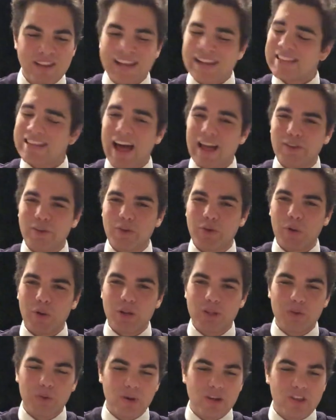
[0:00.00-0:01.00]
Class of
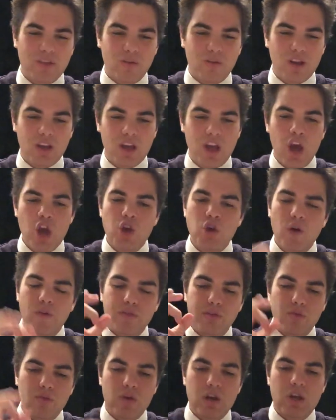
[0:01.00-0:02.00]
2023, you have
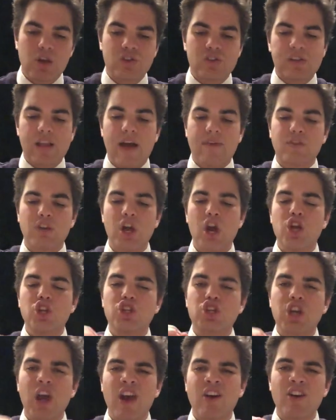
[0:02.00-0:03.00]
3 years left.
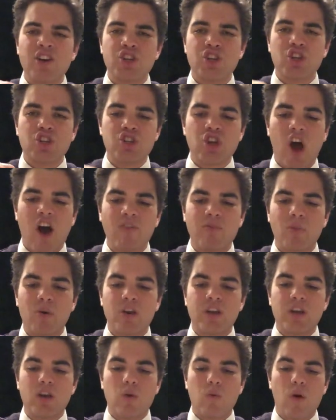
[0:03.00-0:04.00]
Cherish your
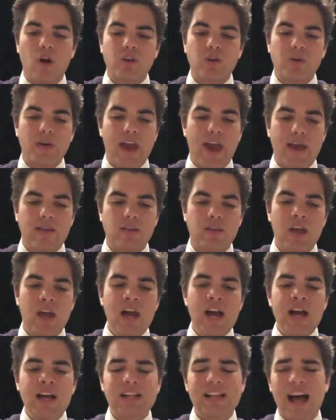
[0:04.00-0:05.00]
sophomore year while you can.
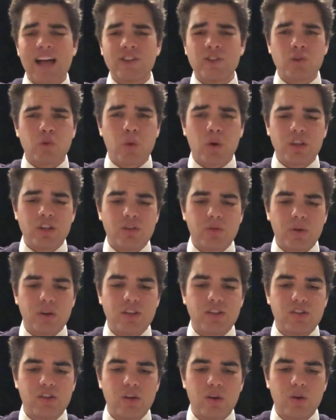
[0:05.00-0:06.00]
Class of
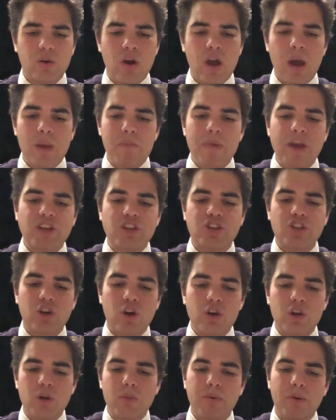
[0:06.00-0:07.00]
2022, make
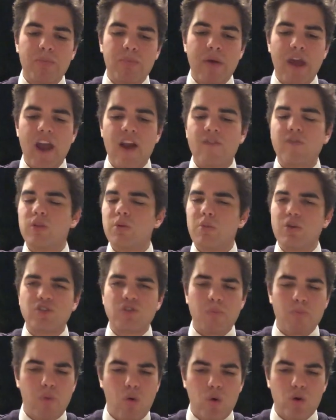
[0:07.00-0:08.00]
sure you prepare for the most
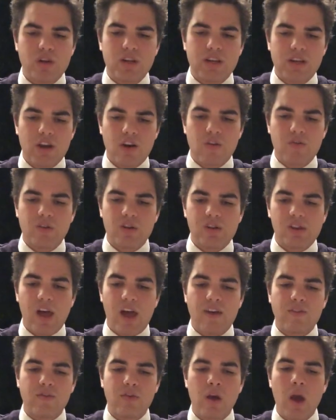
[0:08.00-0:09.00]
important year of your
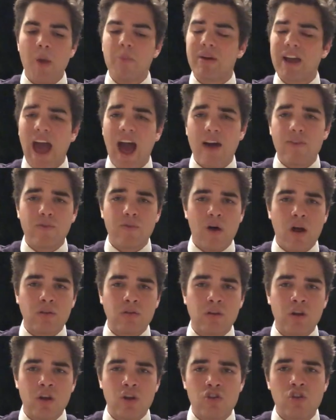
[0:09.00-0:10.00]
life, but have fun.
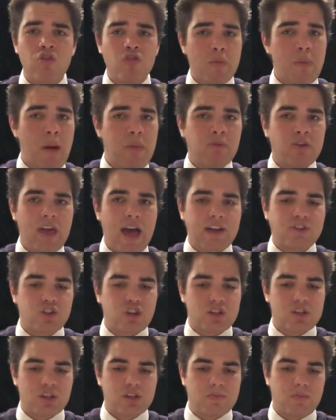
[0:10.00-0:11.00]
You'll remember that
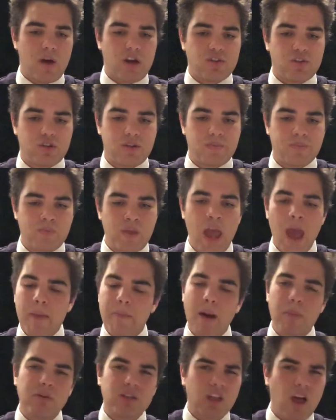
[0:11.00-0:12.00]
just as much.
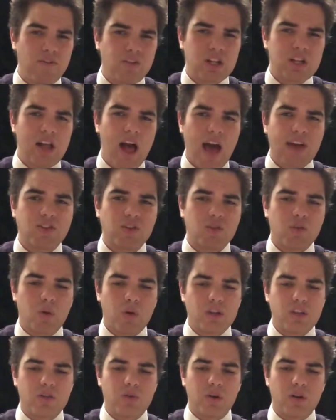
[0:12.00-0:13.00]
My beloved class of
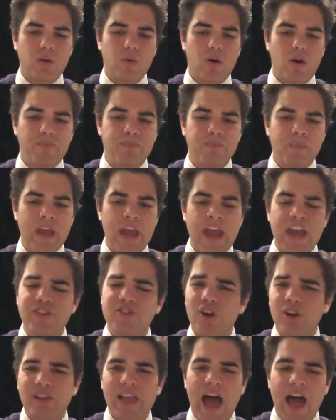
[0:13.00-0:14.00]
2021, it's
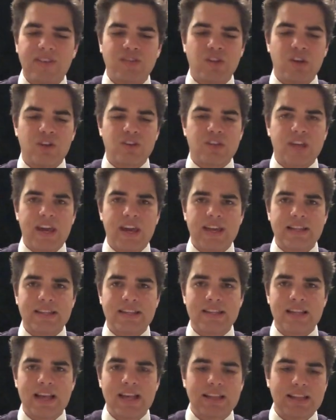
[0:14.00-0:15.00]
our last year as
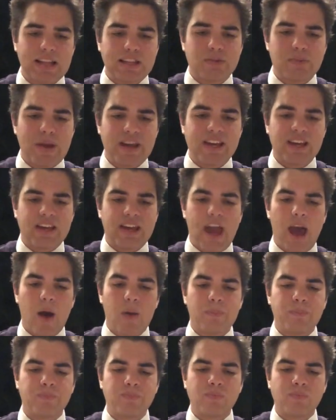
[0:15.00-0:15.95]
kids. Let's make it count.